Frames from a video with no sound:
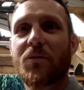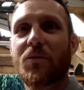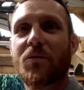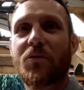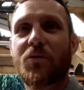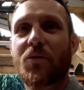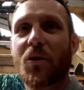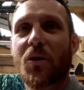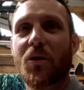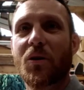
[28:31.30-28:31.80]

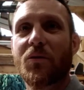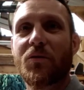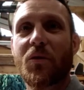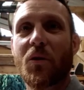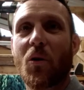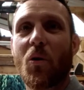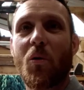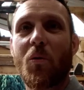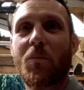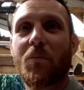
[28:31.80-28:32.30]
for a
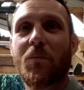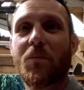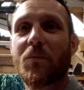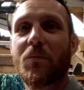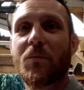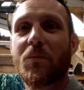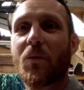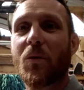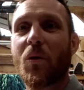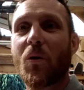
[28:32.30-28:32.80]

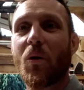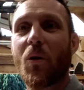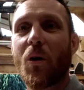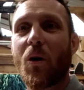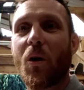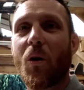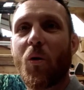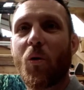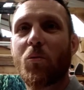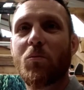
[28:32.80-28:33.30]

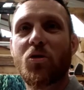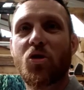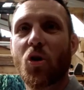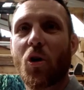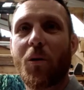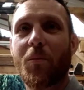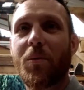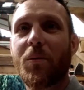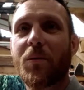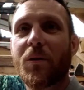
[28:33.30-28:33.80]
home
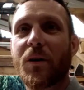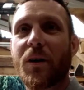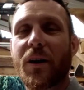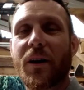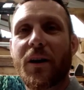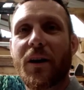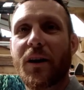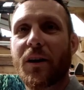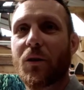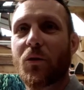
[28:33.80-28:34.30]
job,
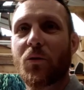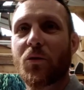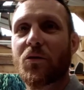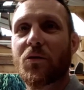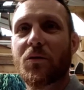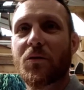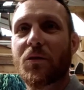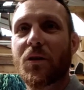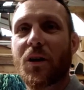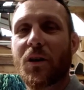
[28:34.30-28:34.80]
it
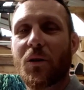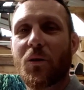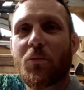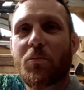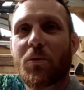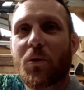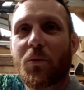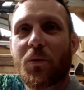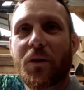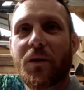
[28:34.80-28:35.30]
looked
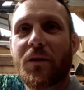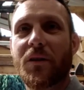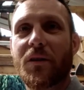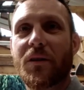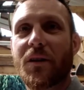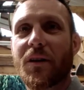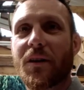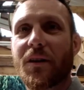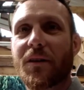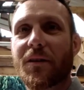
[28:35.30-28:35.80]
brilliant.
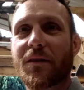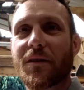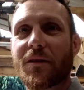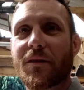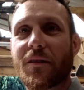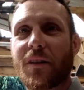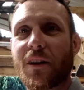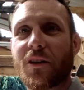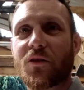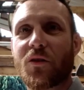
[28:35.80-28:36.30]

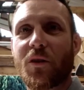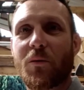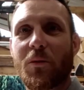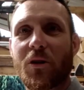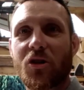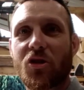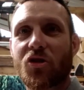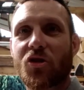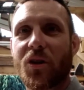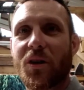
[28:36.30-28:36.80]
Thanks very
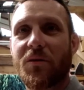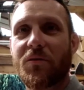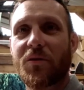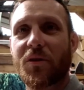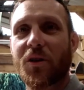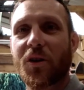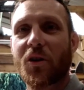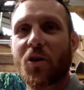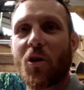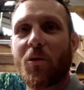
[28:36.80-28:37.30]
much, Trev,
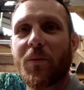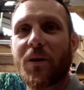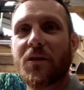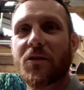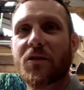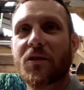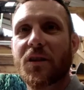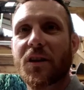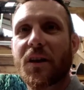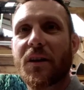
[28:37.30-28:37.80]
for your
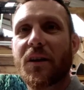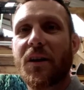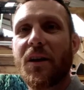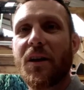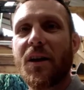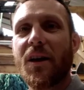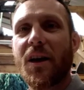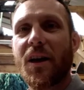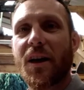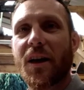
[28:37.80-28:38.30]
comments. It
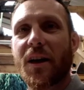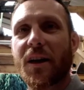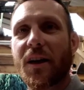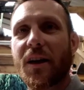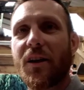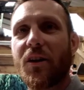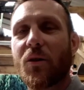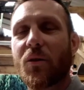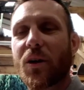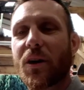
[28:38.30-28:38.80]

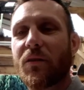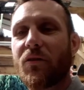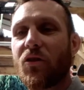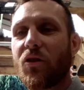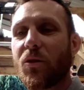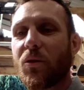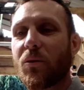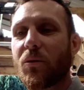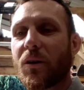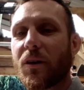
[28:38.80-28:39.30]
gives
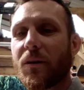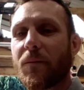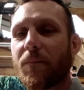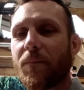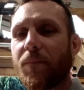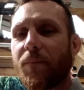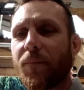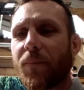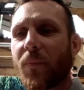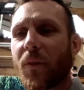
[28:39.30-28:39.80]

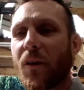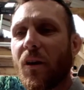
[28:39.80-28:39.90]
you